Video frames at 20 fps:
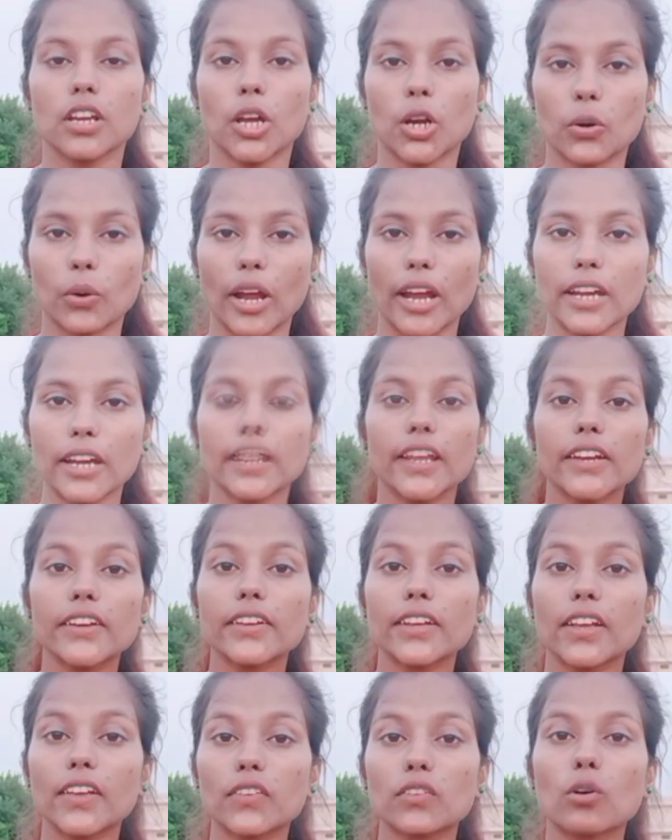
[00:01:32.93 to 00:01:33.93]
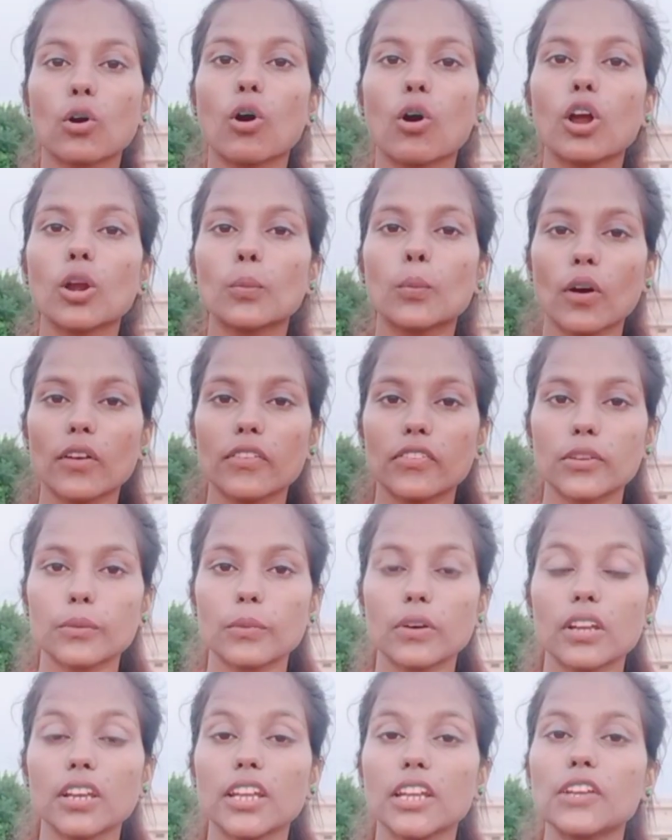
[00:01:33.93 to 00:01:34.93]
Right? It is all
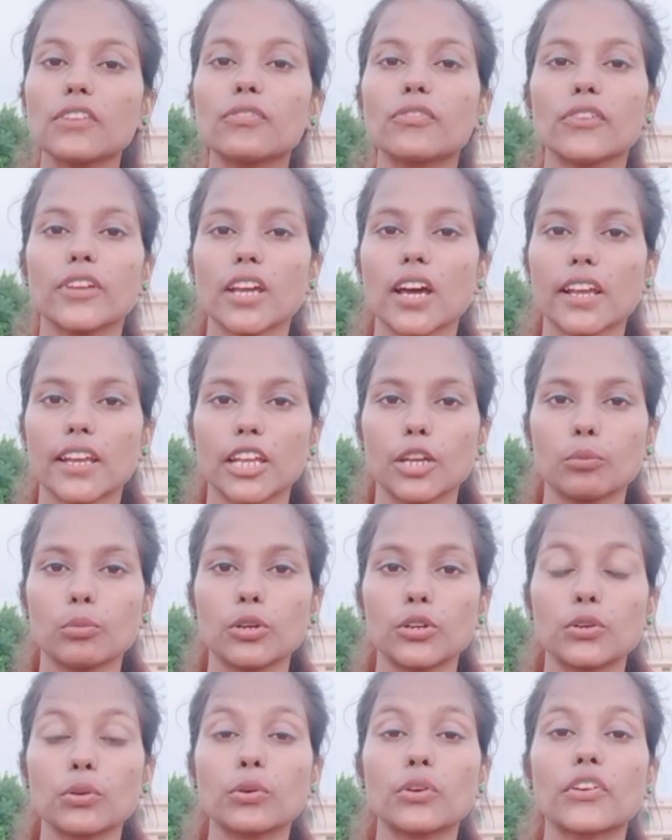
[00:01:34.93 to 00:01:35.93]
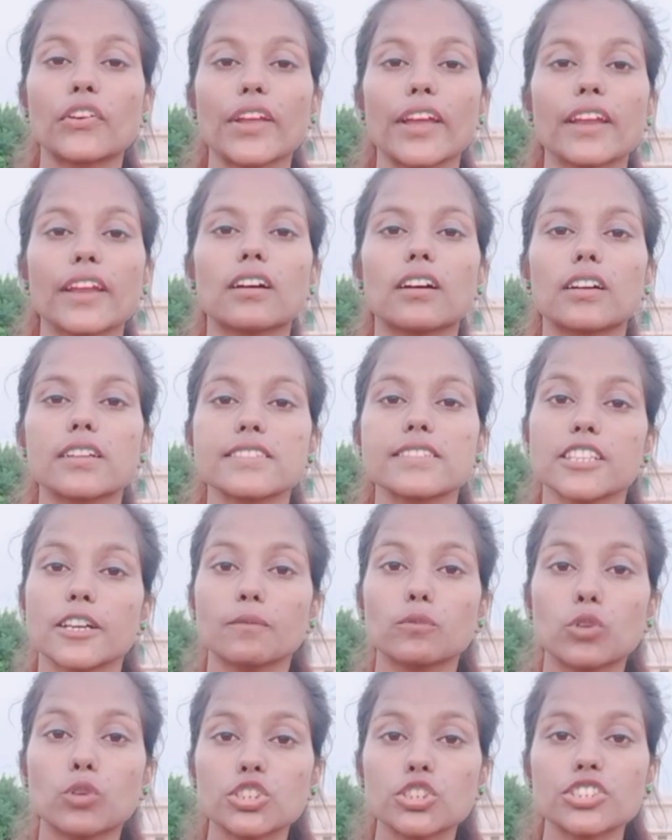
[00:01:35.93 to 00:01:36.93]
possible if we are able to train our
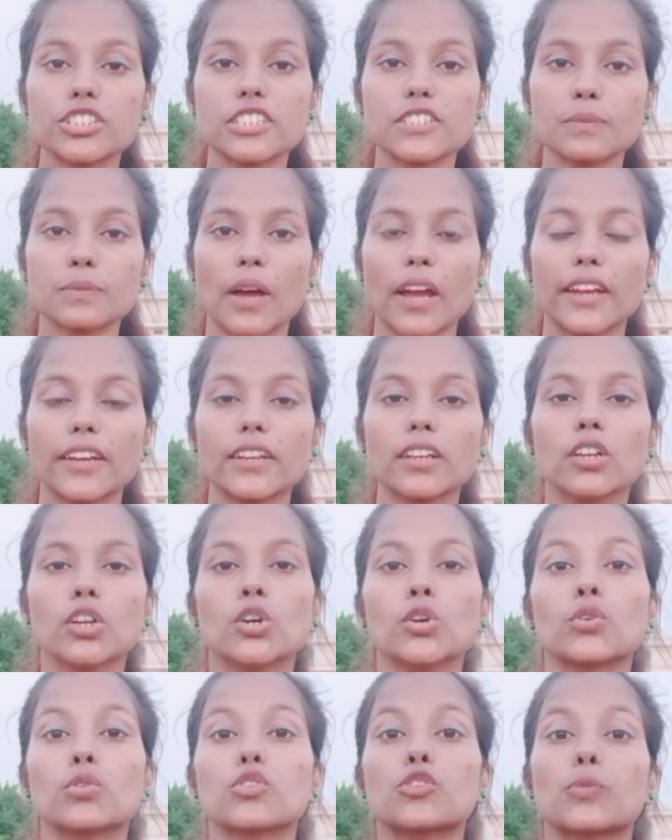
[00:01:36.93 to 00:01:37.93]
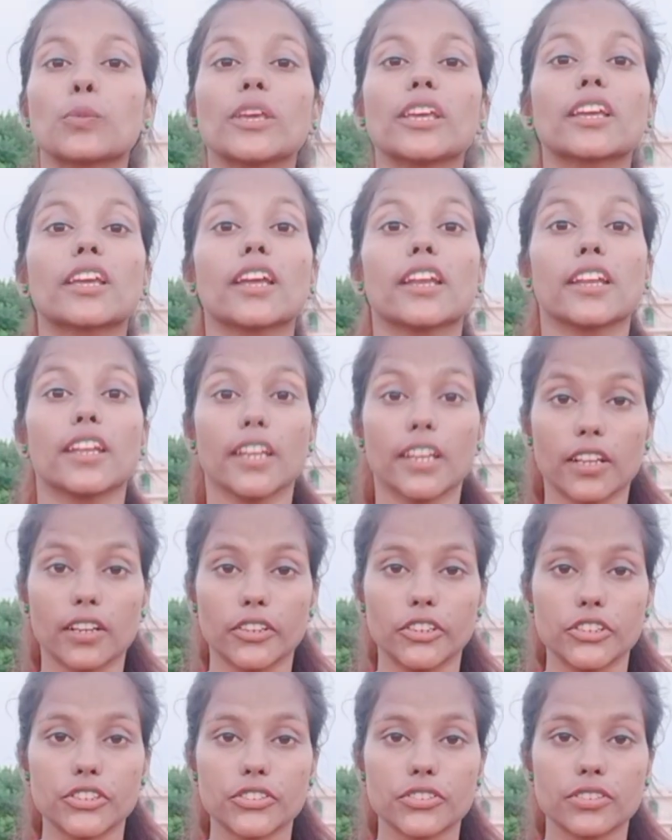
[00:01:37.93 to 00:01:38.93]
subconscious mind to speak in
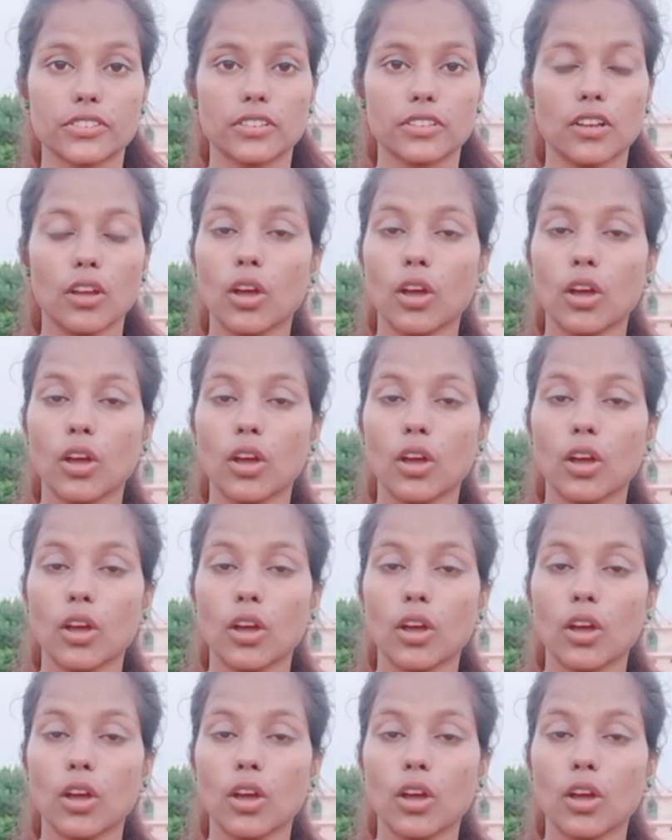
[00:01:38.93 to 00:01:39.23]
English.